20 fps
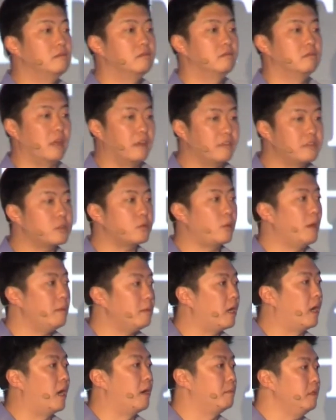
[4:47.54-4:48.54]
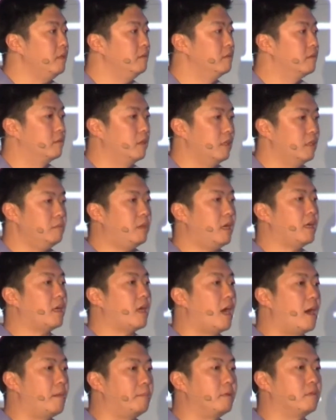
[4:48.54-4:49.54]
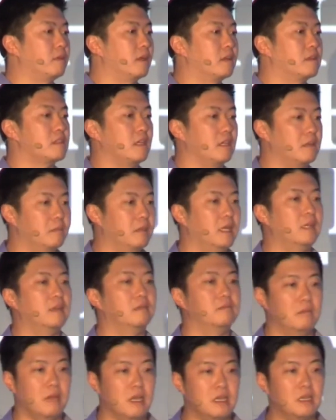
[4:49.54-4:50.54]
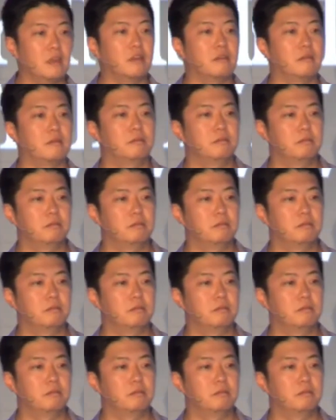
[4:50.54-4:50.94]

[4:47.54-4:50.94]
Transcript: of swipe copy, written by copywriters like me and many other